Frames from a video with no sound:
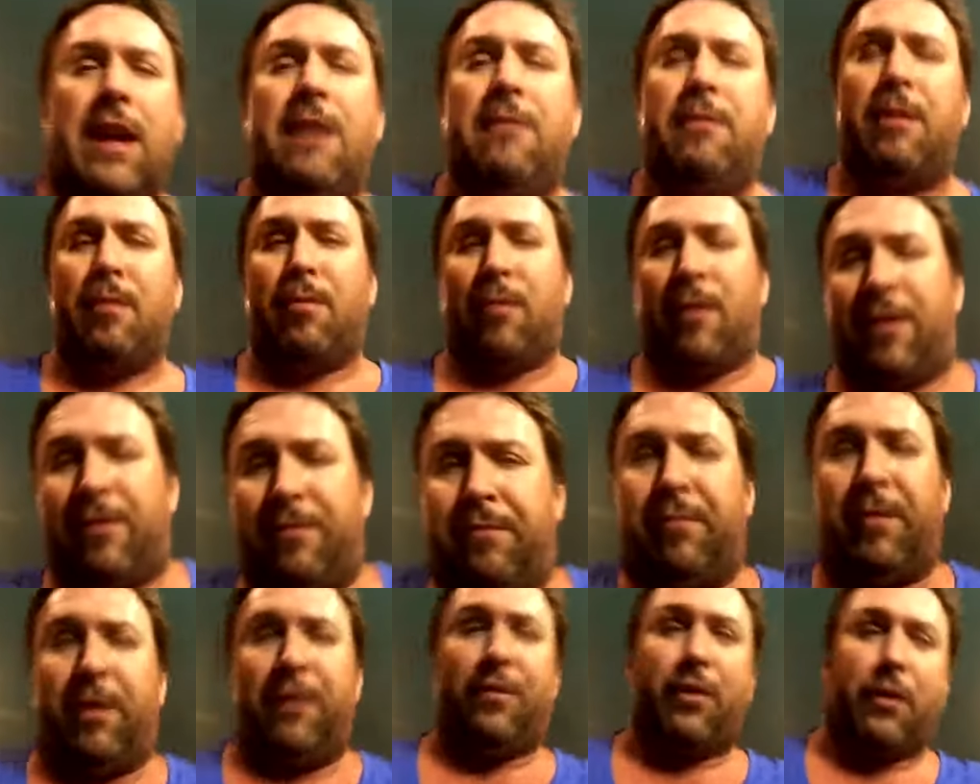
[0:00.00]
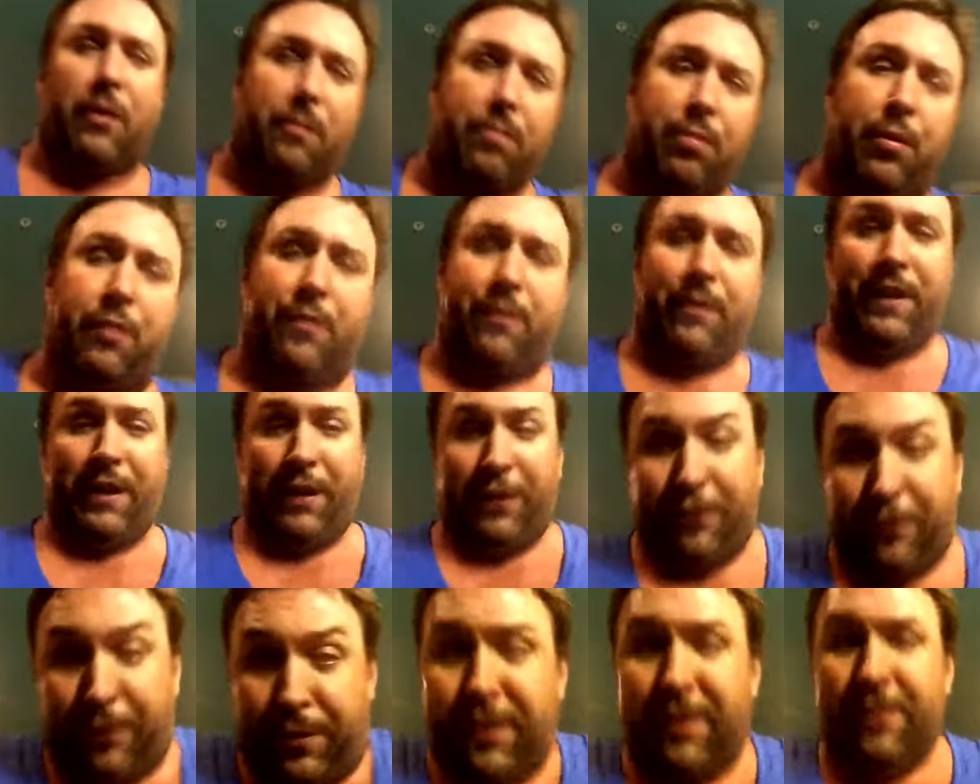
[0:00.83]
People have brief little
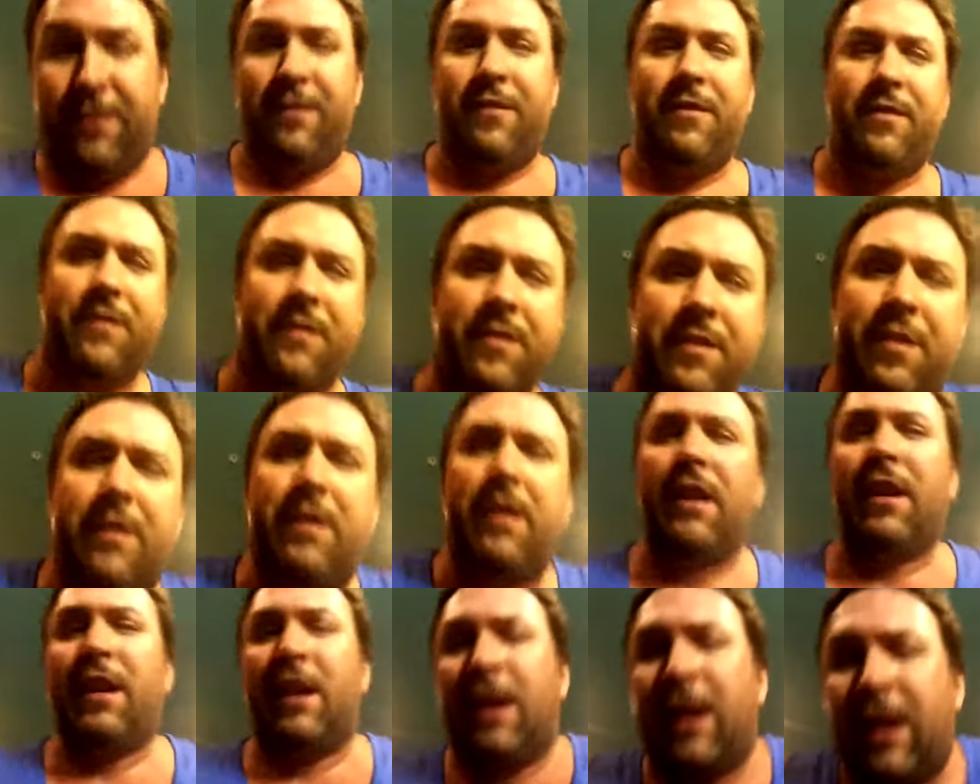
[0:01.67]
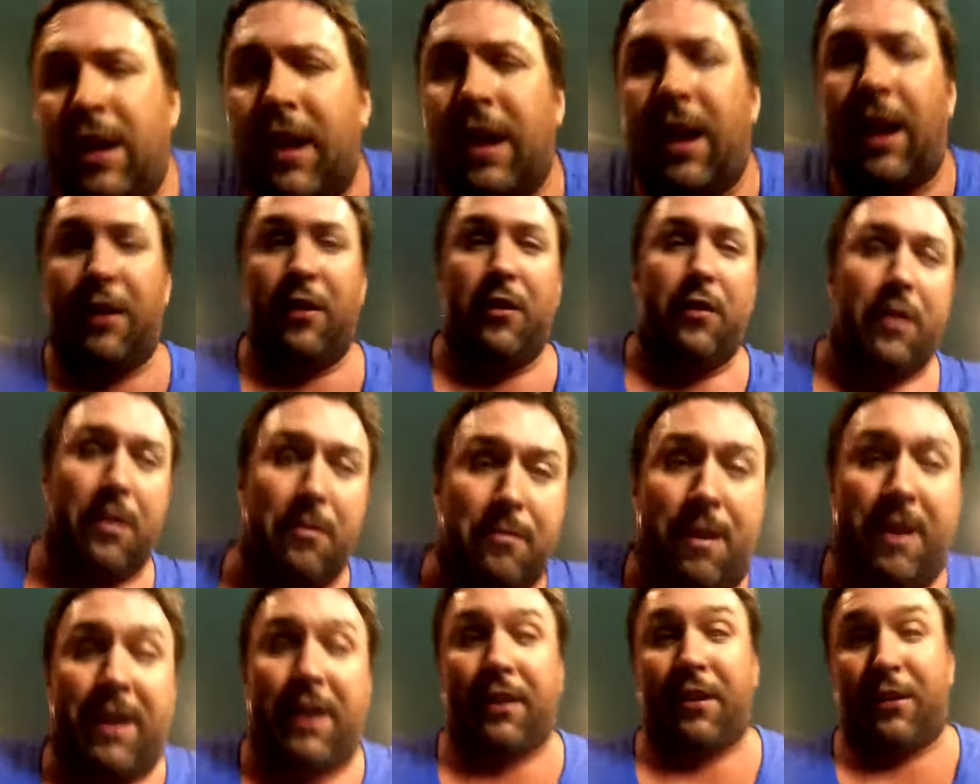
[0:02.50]
profiles written, and you can
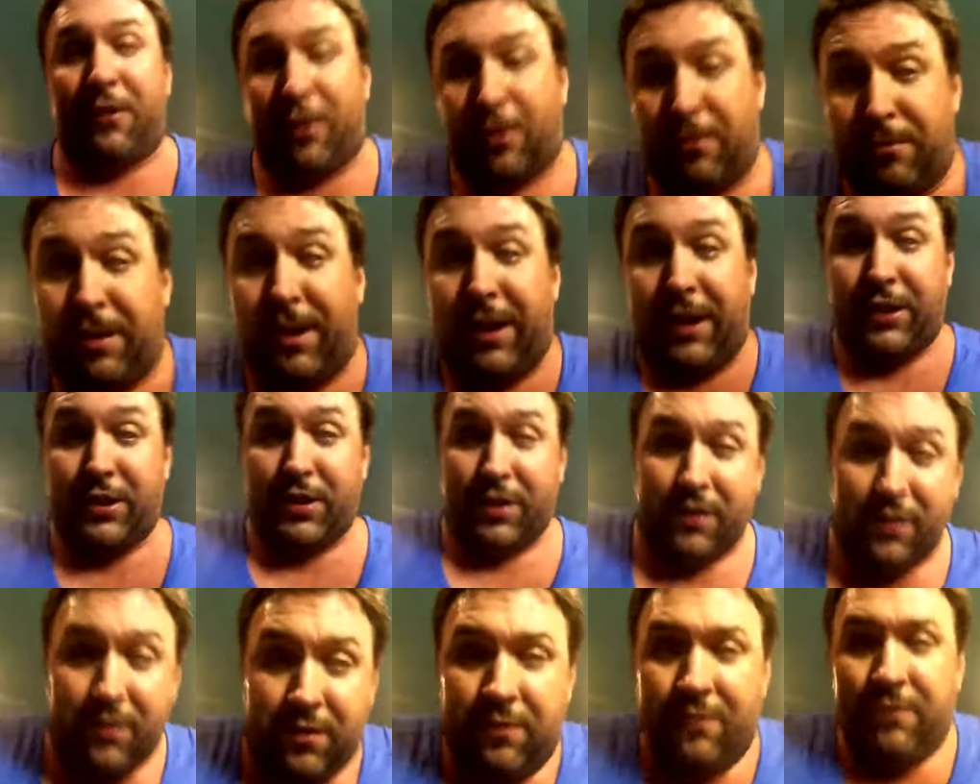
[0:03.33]
make a determination